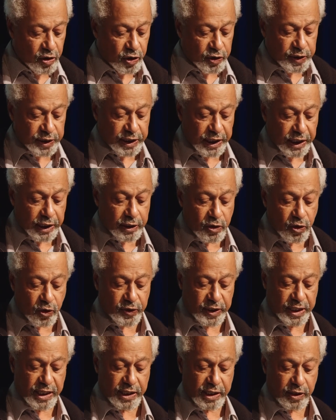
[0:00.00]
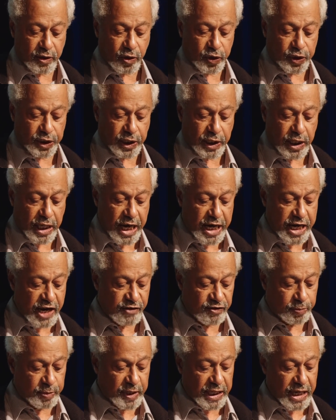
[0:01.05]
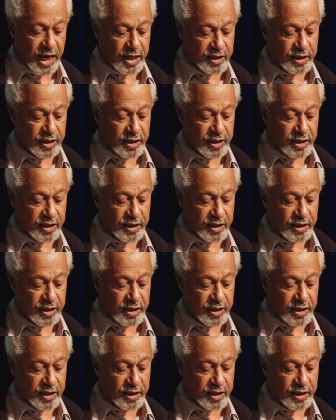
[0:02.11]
across the northern Indian Ocean had never been